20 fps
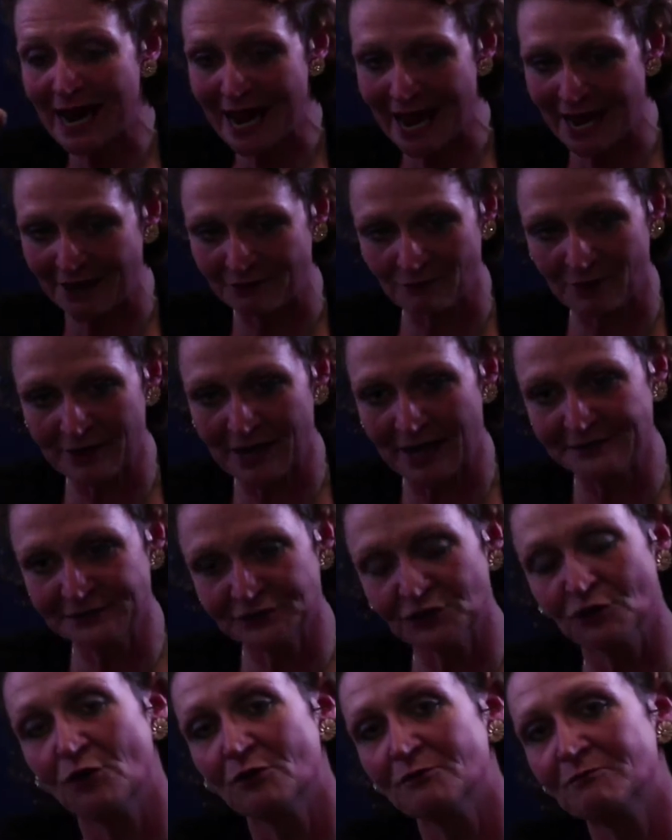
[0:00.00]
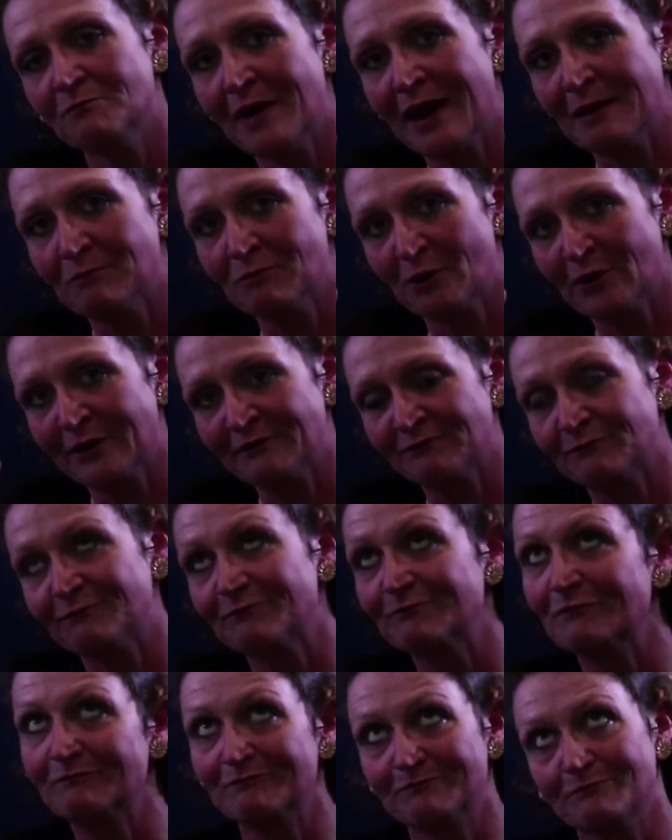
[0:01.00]
And when I told my
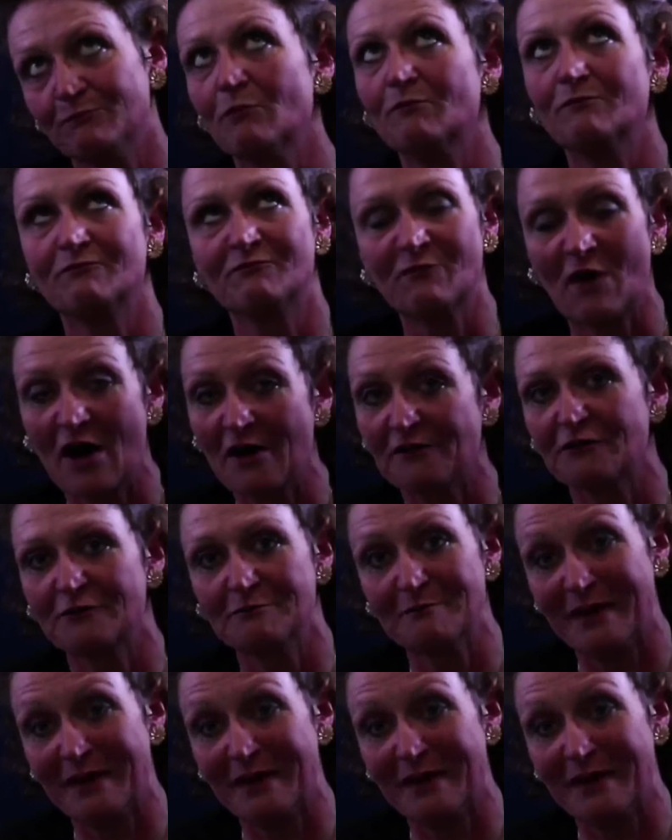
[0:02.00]
father